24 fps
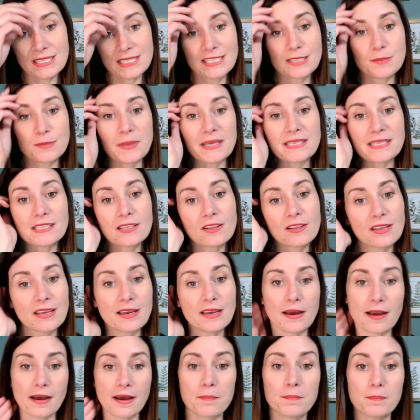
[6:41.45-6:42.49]
It's basically
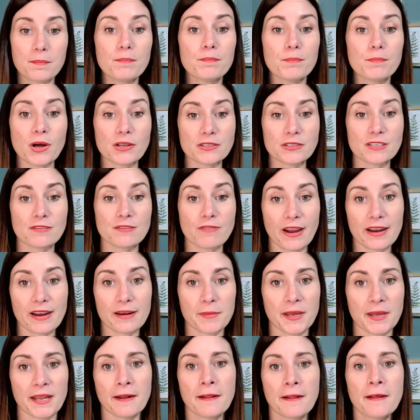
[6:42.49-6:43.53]
a, a
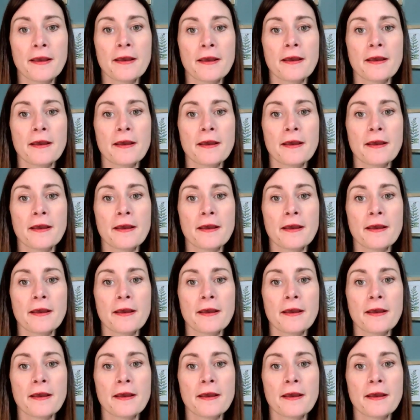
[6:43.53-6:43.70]
multivitamin.